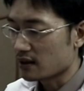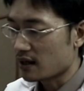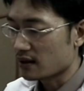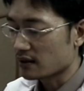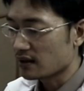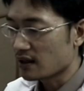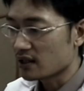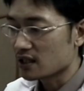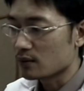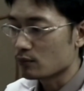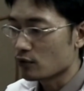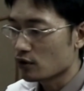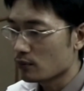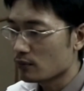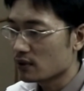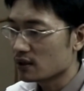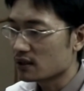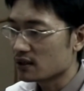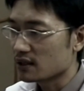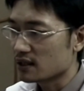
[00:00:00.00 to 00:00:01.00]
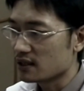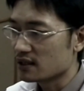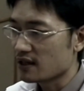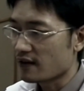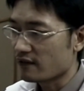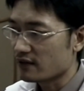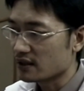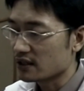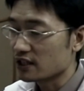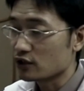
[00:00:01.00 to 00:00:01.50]
think at the moment he
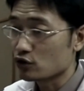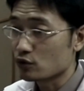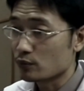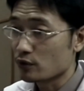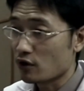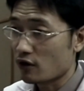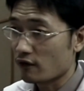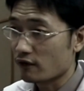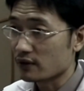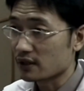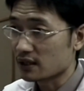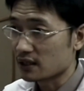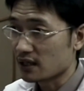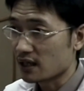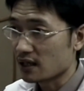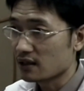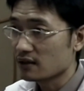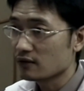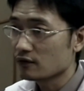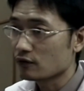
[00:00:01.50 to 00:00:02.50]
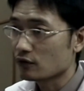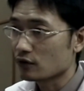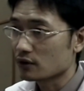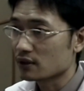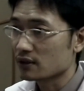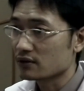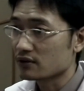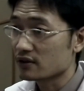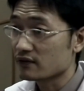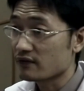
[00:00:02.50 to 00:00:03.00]
definitely need to be offered again for
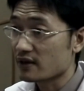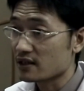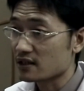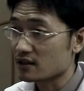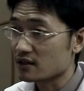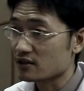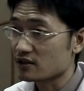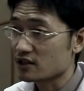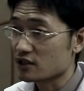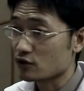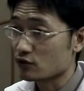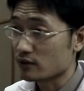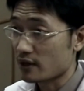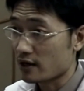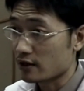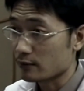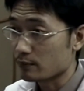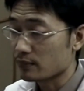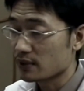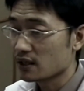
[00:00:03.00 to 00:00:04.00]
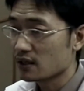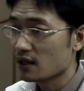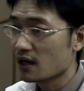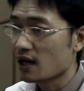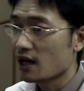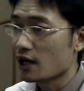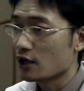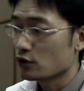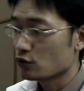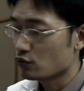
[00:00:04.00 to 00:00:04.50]
the revascularization therapy
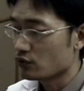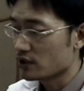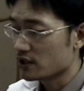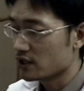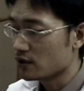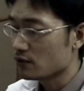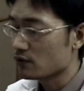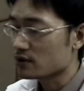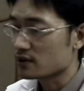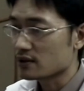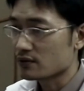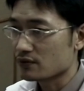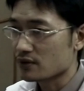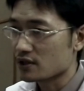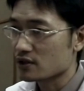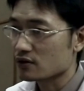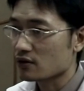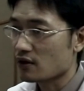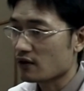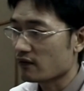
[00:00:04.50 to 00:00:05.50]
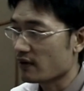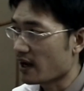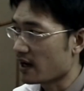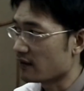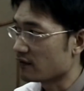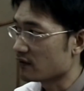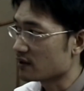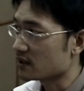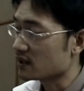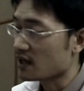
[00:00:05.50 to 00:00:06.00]
to reduce the risk of
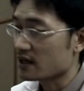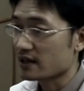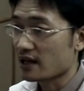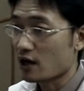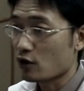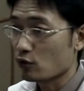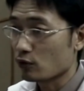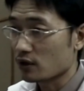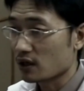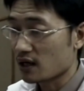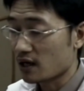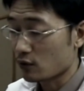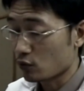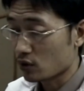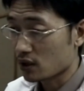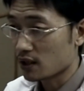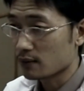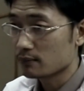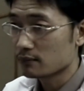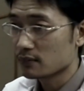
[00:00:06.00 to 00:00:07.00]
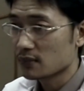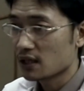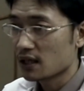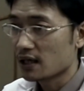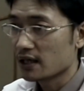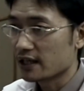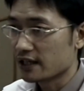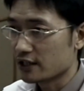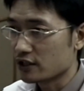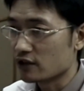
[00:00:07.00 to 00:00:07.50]
adverse cardiac outcome
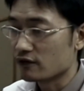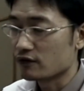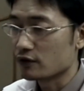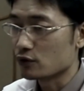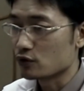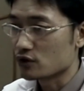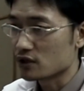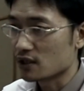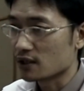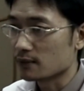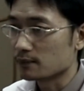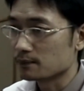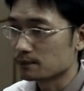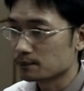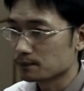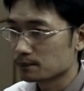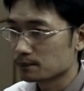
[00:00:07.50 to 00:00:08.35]
in the future.